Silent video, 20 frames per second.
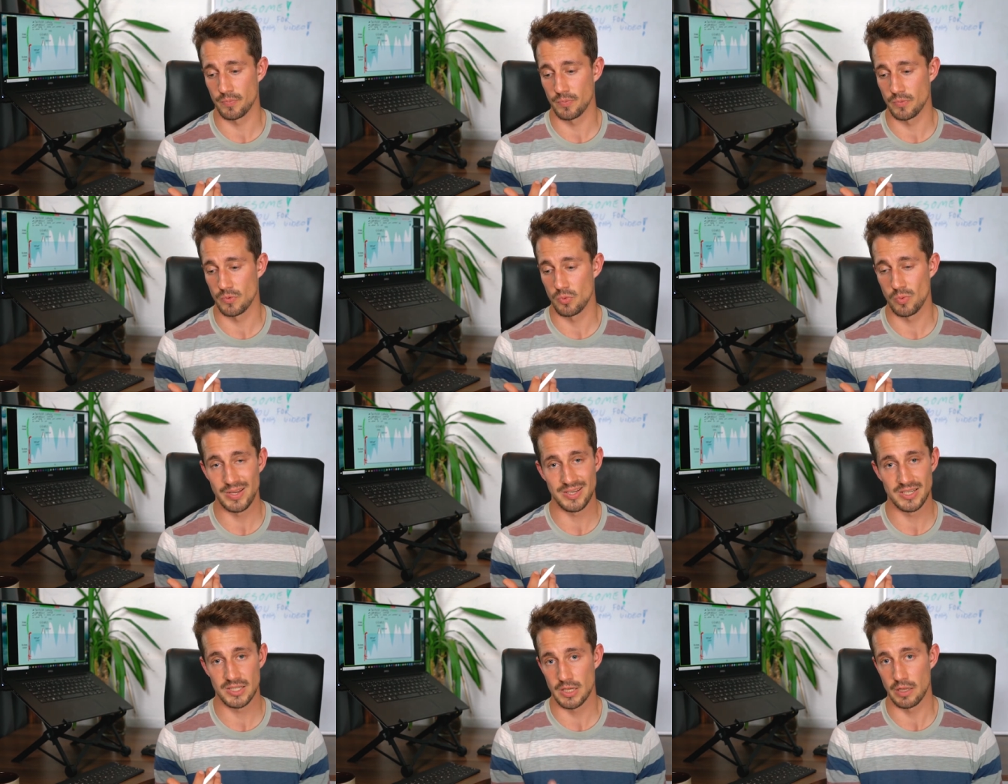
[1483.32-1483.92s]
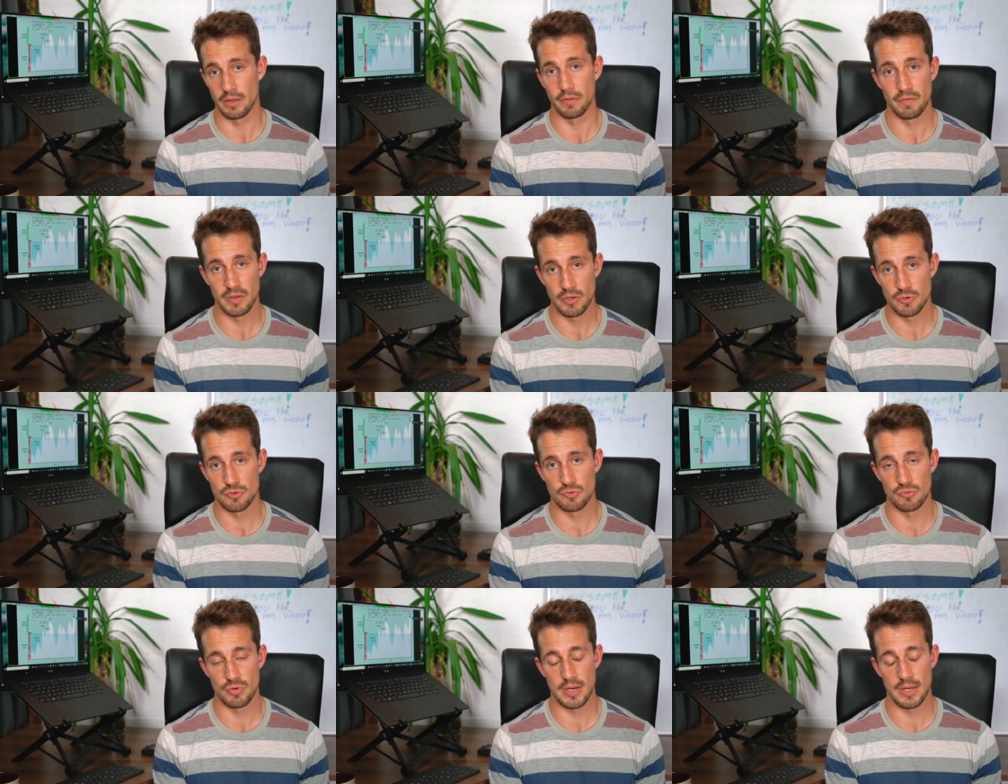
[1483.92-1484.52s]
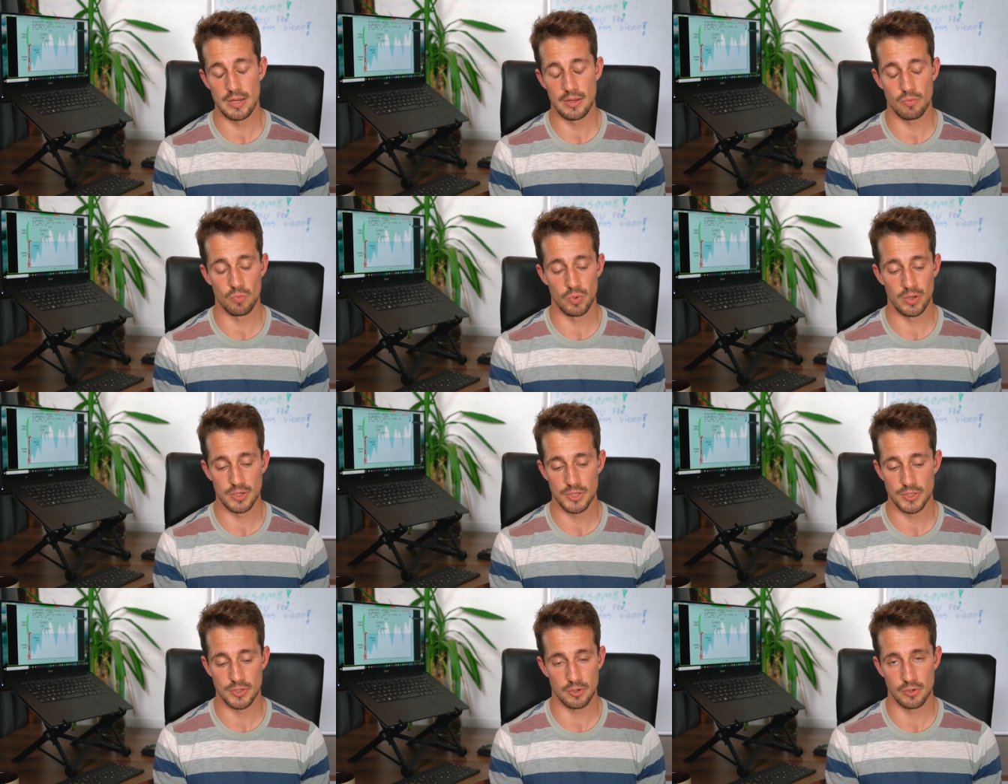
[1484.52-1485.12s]
doing self-injury, when
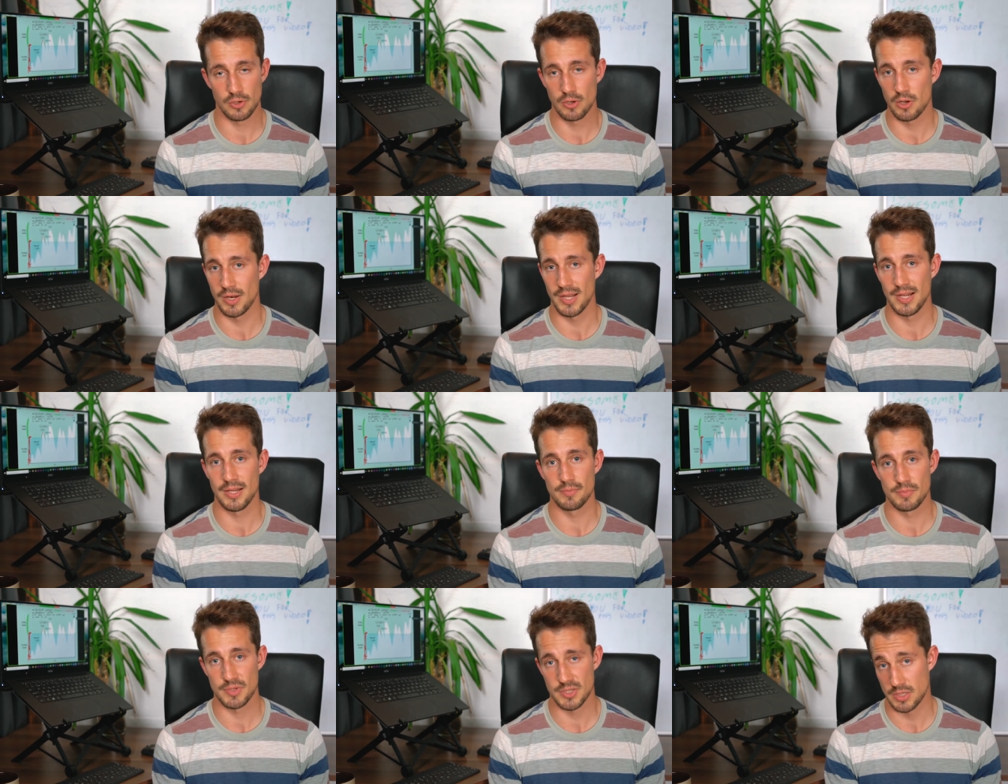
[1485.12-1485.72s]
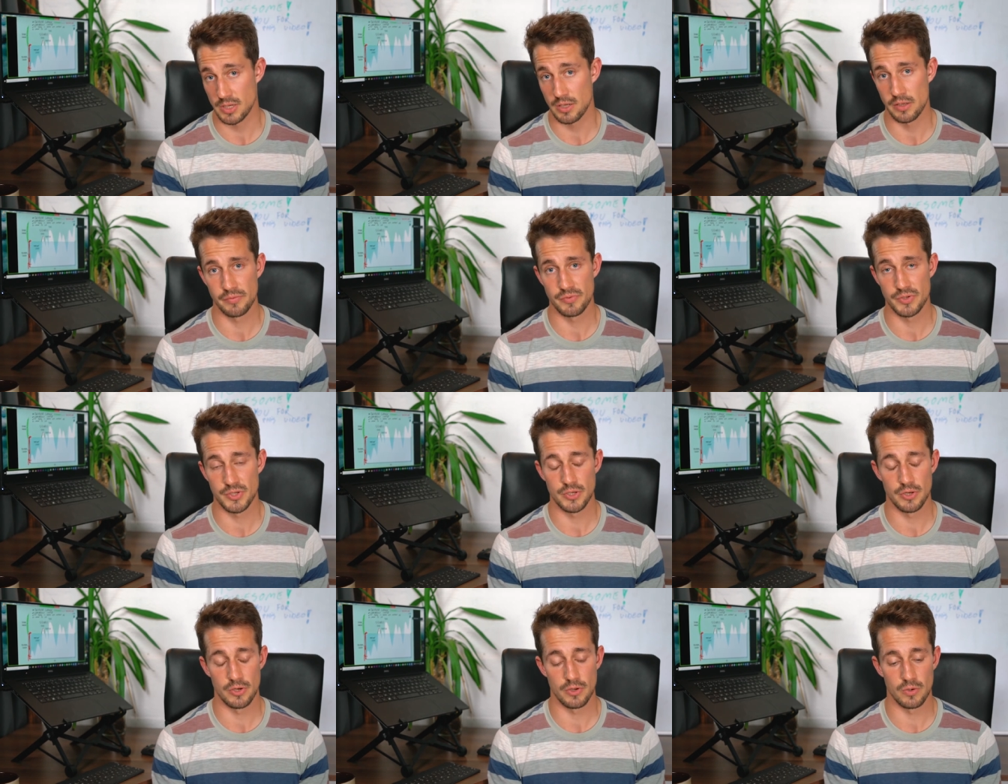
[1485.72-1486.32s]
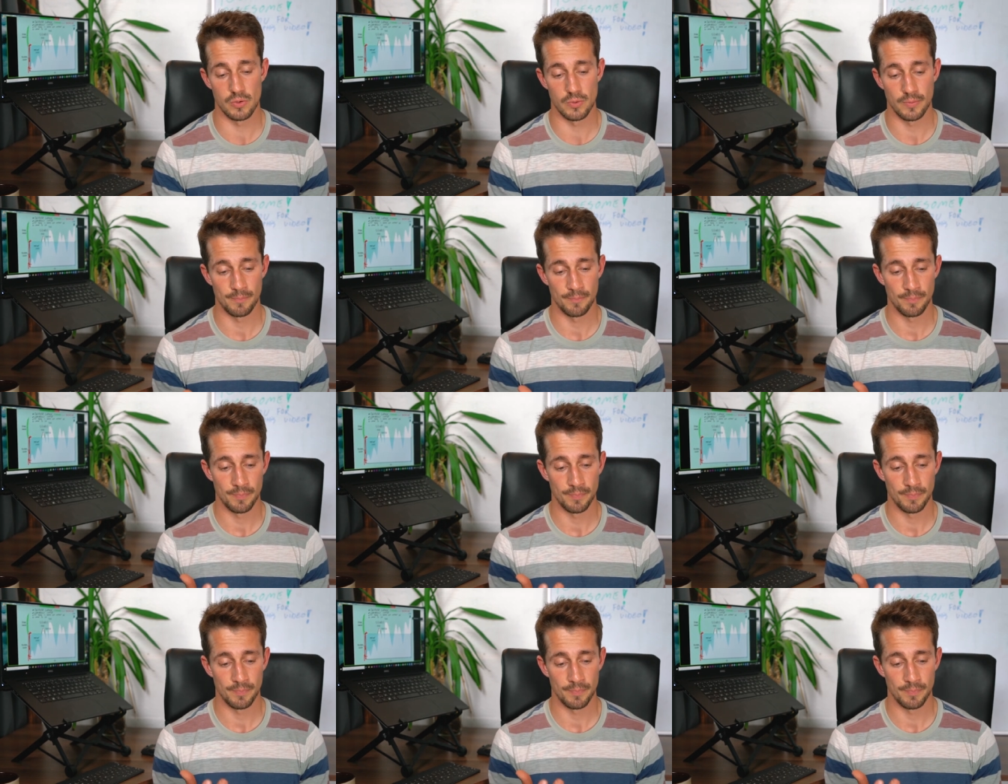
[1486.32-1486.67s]
they start cutting themselves, you know,